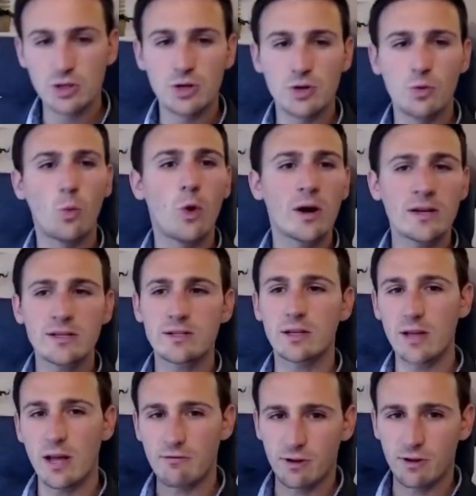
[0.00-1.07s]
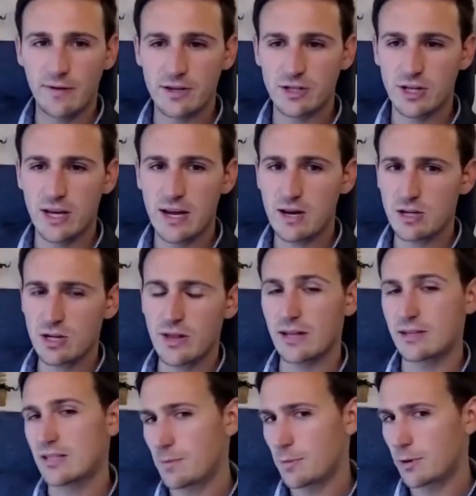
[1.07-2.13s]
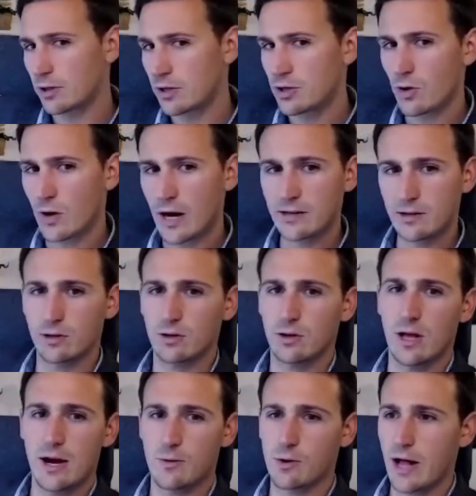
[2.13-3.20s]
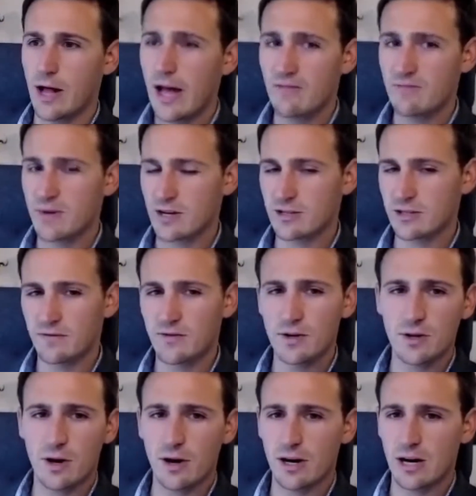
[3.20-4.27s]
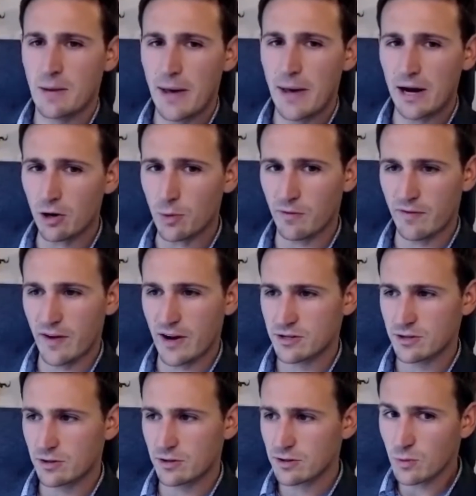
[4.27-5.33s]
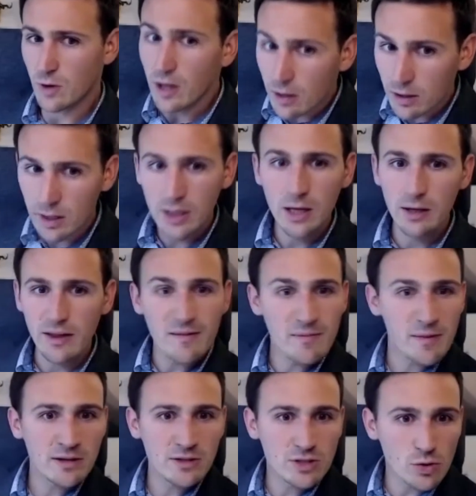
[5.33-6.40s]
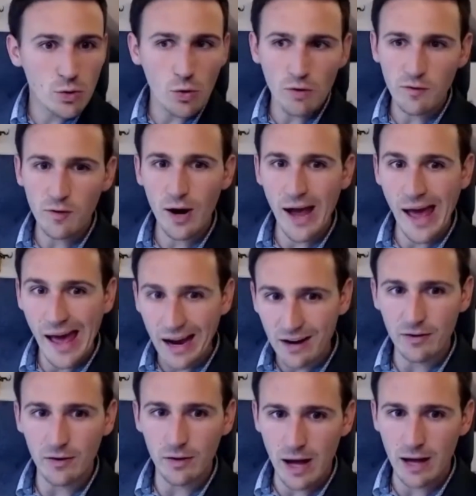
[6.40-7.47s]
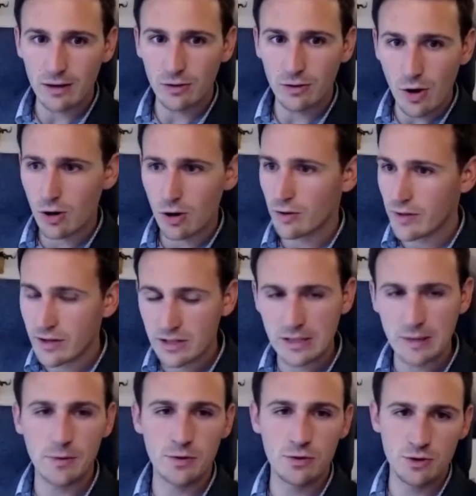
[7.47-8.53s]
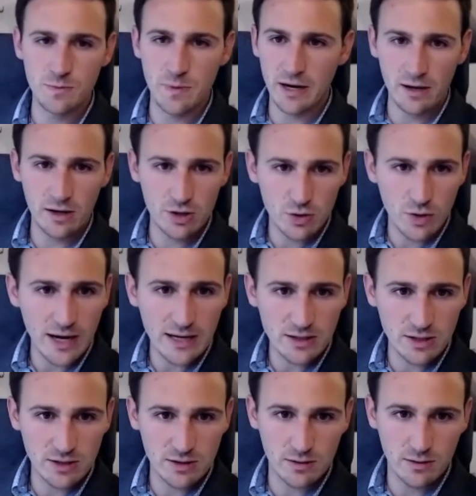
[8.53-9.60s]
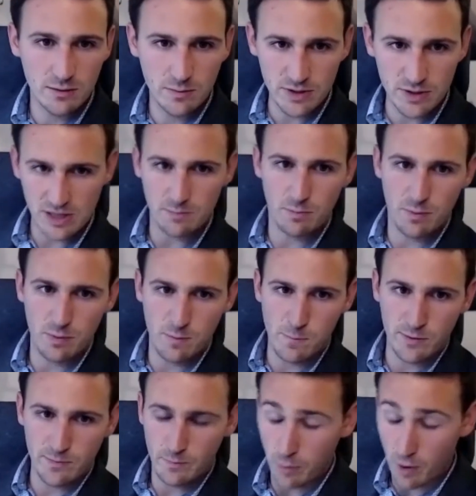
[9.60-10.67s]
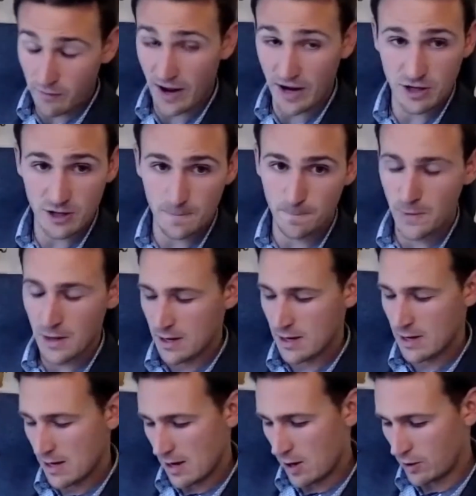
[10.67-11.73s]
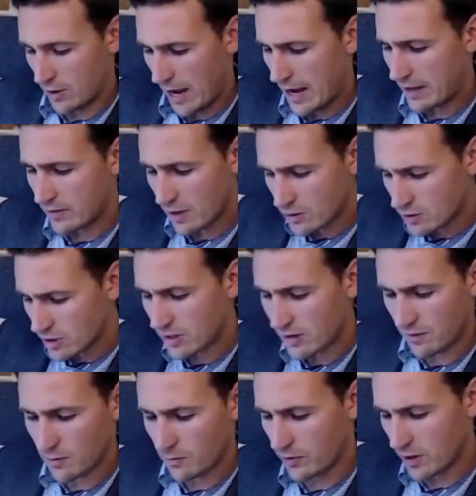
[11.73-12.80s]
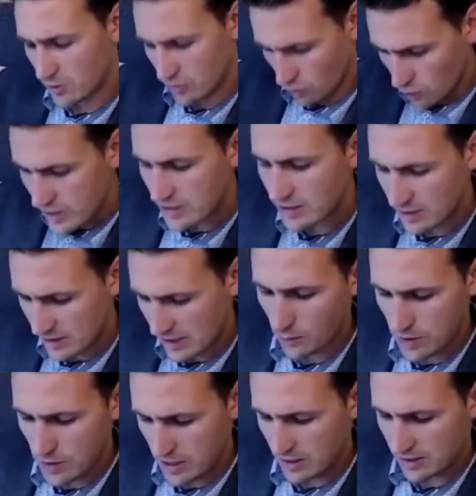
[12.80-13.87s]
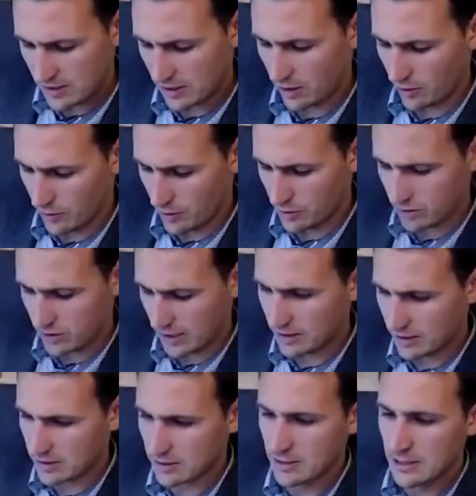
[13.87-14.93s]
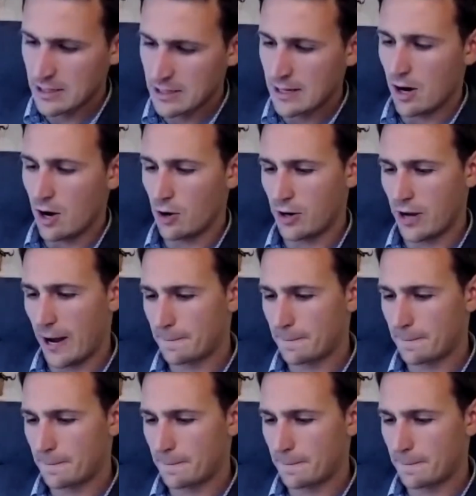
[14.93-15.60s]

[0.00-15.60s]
What is the level of education that typically your ideal client will have? Because if you're targeting medical professionals, well, they've been in school for a heck of a lot longer than someone who's been in a trades profession. Okay. And there's reasons that we consider those things. Okay.